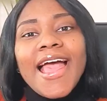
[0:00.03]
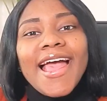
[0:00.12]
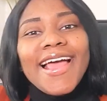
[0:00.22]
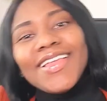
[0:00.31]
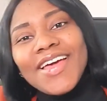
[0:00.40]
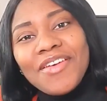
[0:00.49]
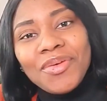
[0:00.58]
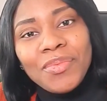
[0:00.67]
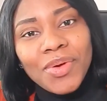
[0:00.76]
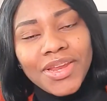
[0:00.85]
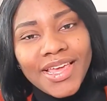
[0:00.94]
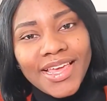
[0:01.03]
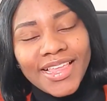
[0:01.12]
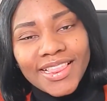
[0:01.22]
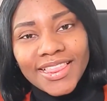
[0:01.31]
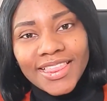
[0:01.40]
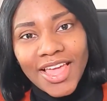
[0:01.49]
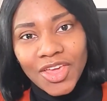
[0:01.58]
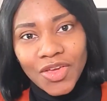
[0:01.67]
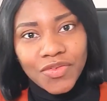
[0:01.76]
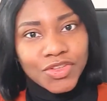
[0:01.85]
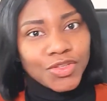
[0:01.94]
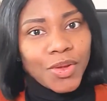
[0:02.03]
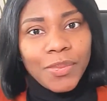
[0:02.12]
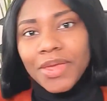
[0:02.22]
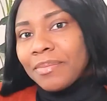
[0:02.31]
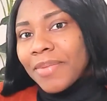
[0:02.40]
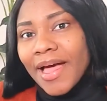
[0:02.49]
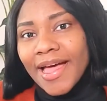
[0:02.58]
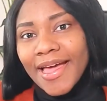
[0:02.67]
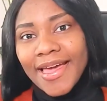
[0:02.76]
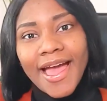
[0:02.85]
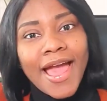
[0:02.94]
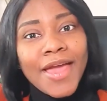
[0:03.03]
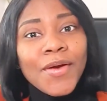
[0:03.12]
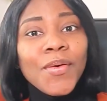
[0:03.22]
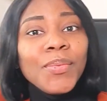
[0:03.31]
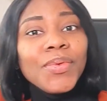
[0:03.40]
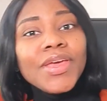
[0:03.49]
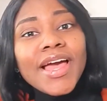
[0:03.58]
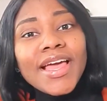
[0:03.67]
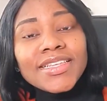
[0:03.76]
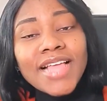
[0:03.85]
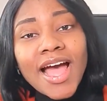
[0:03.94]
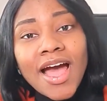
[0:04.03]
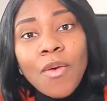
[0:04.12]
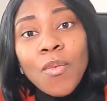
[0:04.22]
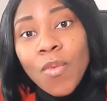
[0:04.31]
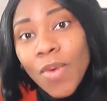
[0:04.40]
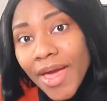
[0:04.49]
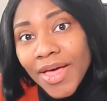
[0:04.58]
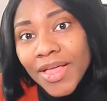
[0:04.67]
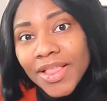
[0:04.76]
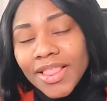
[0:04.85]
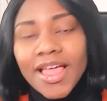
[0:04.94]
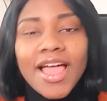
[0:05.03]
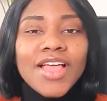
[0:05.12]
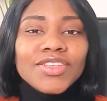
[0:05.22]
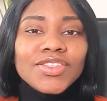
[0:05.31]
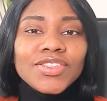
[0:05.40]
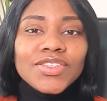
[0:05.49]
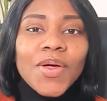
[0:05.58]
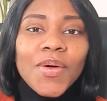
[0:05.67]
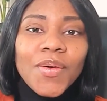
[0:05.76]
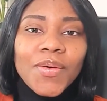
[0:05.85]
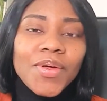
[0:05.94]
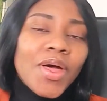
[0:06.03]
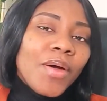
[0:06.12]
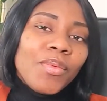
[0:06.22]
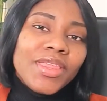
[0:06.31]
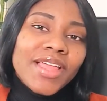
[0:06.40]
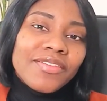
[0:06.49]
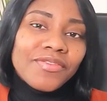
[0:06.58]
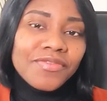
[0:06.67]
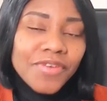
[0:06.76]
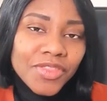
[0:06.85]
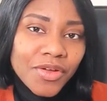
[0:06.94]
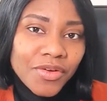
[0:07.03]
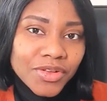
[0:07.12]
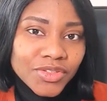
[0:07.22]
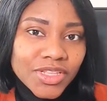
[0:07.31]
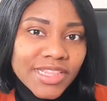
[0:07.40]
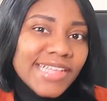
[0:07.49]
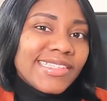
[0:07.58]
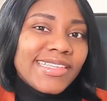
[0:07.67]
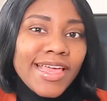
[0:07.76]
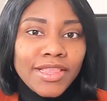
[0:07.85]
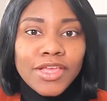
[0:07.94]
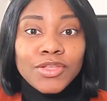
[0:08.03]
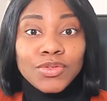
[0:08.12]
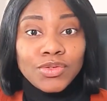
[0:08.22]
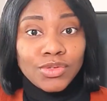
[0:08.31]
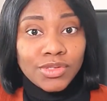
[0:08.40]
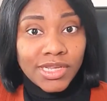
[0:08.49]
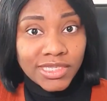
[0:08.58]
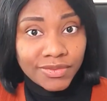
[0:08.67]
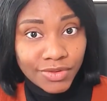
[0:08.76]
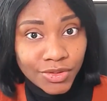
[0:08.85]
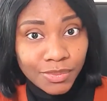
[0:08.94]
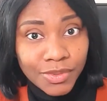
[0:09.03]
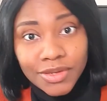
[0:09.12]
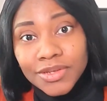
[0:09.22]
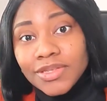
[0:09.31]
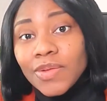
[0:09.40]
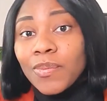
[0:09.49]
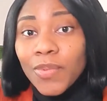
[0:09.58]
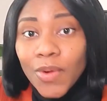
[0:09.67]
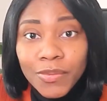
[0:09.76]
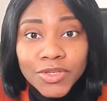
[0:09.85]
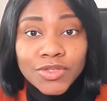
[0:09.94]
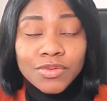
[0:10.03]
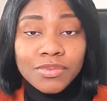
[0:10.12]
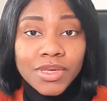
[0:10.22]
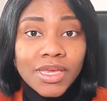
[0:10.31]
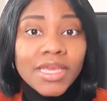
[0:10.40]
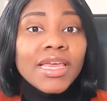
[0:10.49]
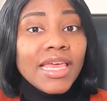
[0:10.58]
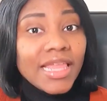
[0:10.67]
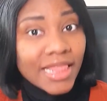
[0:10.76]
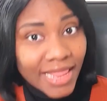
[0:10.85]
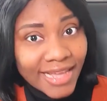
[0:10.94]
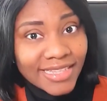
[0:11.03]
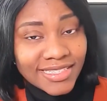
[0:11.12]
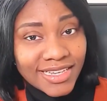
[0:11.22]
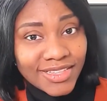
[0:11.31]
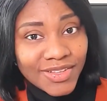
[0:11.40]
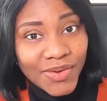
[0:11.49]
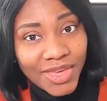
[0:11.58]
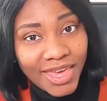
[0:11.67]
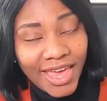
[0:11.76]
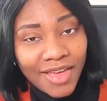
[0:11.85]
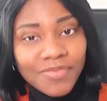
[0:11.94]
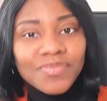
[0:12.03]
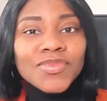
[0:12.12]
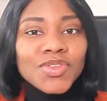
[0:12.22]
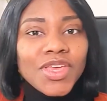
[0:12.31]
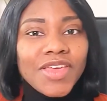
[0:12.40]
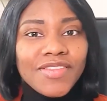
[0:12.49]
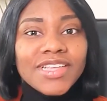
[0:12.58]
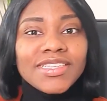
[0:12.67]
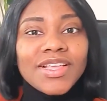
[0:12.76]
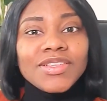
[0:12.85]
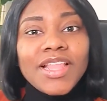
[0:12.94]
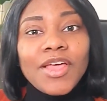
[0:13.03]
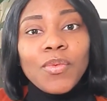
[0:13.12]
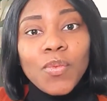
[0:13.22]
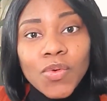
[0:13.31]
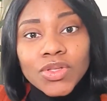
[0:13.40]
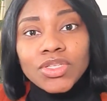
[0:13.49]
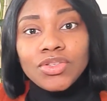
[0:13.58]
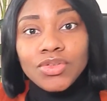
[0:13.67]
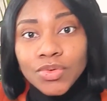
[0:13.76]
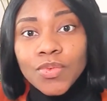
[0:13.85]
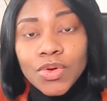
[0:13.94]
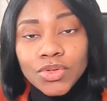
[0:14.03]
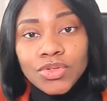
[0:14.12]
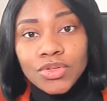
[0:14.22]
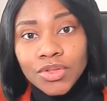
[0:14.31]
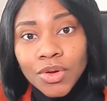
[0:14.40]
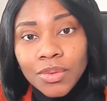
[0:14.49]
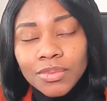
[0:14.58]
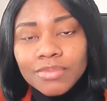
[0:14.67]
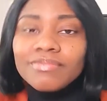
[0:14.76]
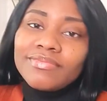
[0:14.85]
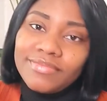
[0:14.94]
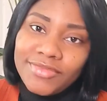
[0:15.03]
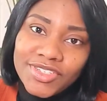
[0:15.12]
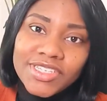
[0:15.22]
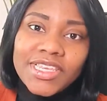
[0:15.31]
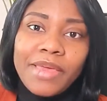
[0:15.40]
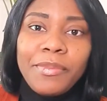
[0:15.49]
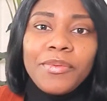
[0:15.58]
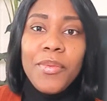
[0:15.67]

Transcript: Hello, everybody. Thank you for stopping by. I hope you guys are well. So, without further ado, let's get into today's video because it promised to be enlightening. Okay, so if that sounds like what you want to know, just keep on